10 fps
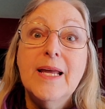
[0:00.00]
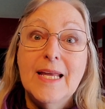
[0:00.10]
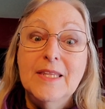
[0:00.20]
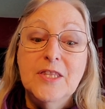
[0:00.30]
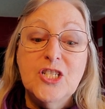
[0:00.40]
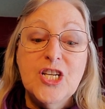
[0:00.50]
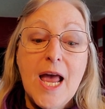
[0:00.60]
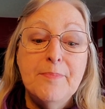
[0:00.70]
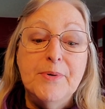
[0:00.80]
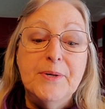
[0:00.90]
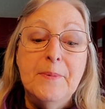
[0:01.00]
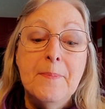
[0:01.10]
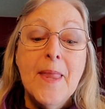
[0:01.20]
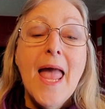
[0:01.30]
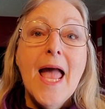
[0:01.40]
in the chapel
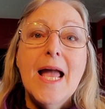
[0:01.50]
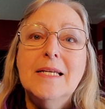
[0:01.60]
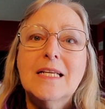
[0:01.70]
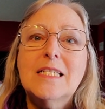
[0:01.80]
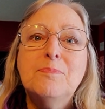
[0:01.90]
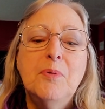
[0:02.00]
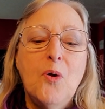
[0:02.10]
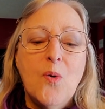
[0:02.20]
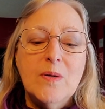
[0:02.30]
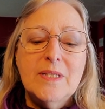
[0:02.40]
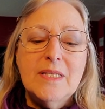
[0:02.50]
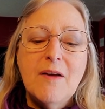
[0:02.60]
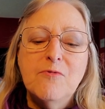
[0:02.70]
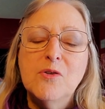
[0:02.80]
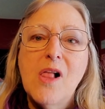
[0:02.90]
and explore
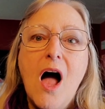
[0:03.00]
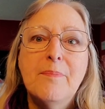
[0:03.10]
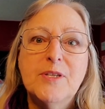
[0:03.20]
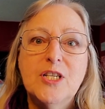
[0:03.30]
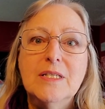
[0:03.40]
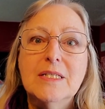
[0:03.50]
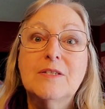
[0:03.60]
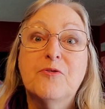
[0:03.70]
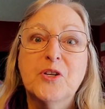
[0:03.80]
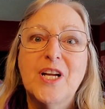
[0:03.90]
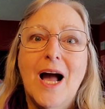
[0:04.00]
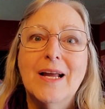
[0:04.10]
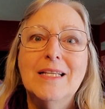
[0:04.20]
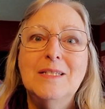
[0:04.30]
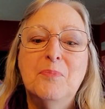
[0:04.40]
several options for
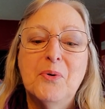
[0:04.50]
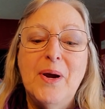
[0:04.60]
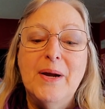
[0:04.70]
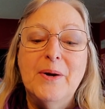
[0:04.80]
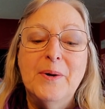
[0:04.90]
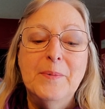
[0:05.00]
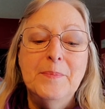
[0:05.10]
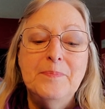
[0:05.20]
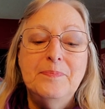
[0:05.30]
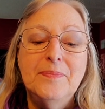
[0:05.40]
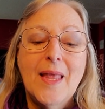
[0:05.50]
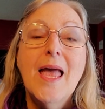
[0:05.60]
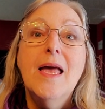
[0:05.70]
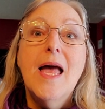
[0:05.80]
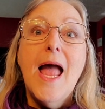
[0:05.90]
guided prayer.
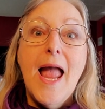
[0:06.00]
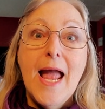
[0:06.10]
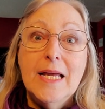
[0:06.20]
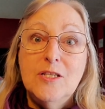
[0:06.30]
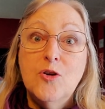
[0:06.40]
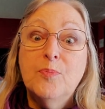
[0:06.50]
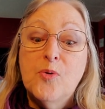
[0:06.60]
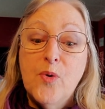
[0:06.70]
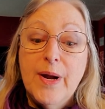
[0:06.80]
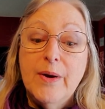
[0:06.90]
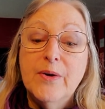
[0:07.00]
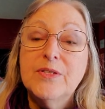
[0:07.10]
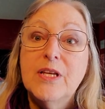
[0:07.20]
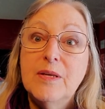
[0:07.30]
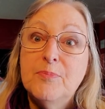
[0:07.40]
Add your prayer
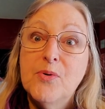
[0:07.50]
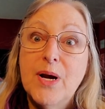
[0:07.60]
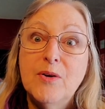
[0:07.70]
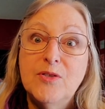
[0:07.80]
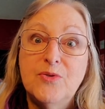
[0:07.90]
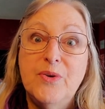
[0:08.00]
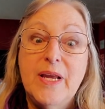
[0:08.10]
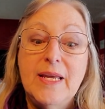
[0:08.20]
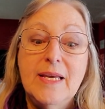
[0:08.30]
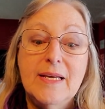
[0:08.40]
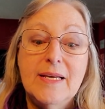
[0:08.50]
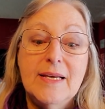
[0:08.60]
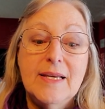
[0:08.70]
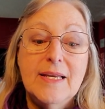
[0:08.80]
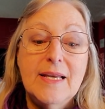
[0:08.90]
to the prayer tree.
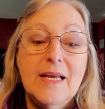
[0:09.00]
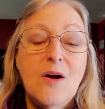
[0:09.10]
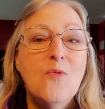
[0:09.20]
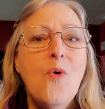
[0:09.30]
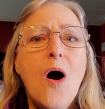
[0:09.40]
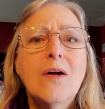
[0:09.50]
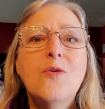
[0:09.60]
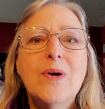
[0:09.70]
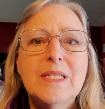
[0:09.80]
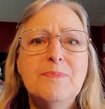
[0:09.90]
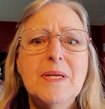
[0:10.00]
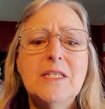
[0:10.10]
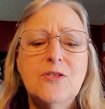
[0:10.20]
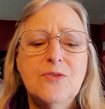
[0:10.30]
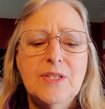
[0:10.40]
Walk
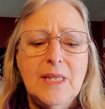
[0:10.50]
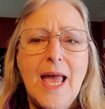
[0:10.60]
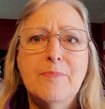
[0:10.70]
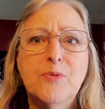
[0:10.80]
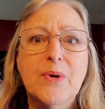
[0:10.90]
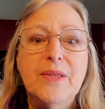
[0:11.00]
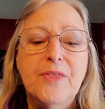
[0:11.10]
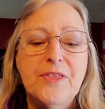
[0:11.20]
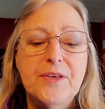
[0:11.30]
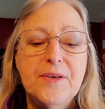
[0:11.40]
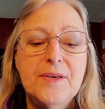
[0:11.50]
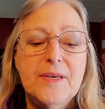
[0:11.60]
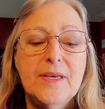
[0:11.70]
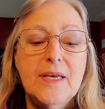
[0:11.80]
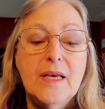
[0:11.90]
Westminster's Labyrinth.
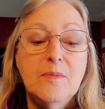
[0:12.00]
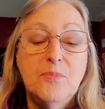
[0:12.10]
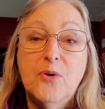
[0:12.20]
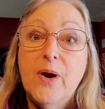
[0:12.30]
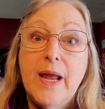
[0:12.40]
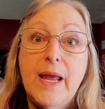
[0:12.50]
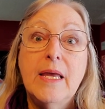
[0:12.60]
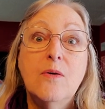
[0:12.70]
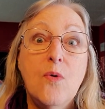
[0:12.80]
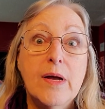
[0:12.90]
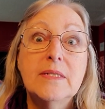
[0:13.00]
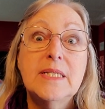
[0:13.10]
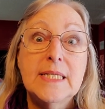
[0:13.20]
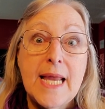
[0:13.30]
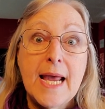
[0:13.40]
Pray while
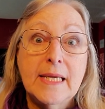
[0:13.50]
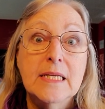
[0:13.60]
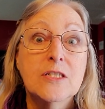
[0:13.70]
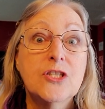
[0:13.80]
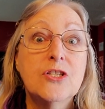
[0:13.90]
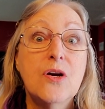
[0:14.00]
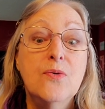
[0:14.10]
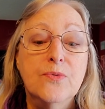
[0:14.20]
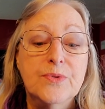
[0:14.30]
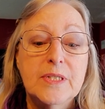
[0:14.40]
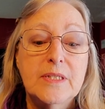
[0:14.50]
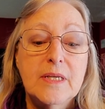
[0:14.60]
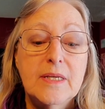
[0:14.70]
stacking stones.